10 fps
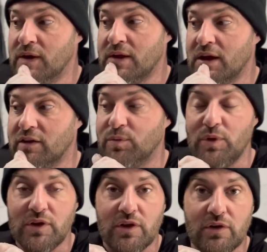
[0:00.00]
I need to
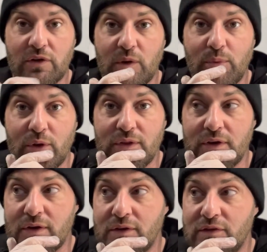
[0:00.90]
put the other clip on
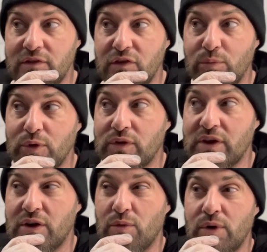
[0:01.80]
the CV boot, the
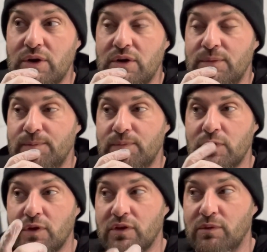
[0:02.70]
inner one,
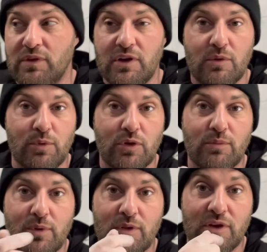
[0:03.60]
not the inner boot,
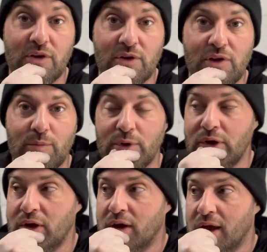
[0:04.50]
but the inner clip,
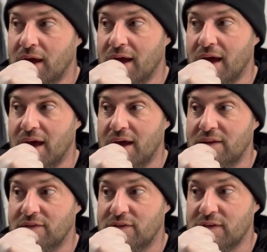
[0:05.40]

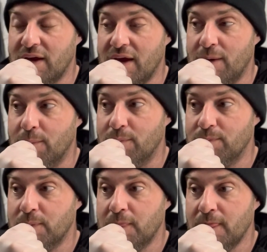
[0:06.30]
and
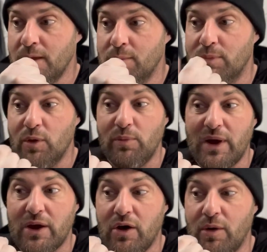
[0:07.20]
build
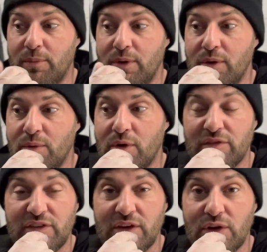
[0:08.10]
back up what
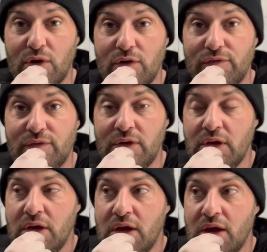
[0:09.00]
I've taken off,
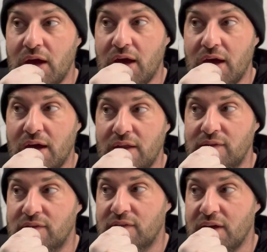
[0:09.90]

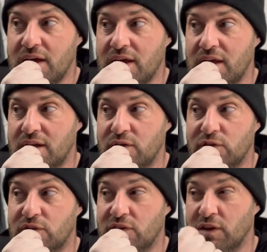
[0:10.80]
and then
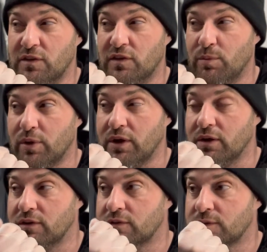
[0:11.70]
just change the
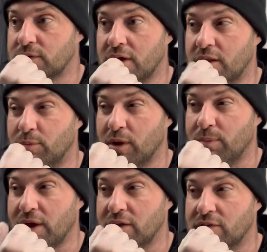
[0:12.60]
brakes, the brake
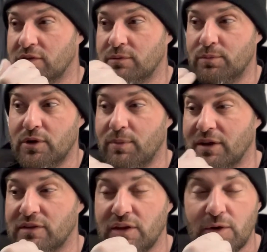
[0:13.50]
pads, put it
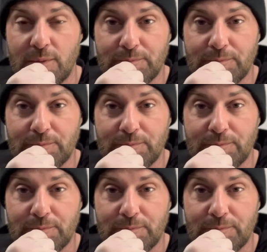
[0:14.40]
back together.